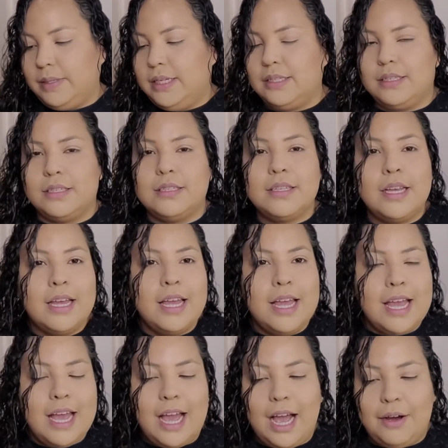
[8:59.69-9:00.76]
This is
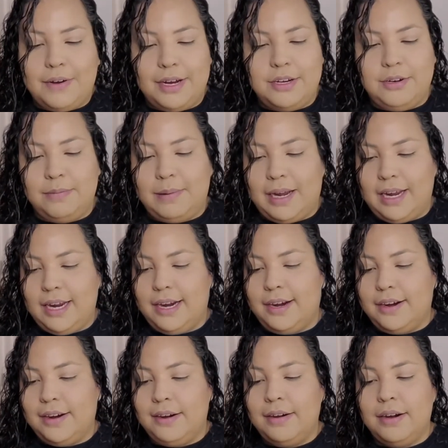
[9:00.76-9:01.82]
how I do my
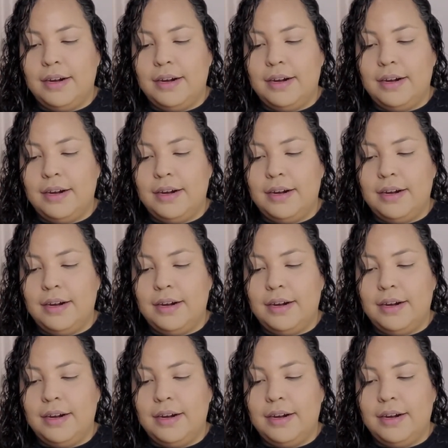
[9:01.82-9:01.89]
hair.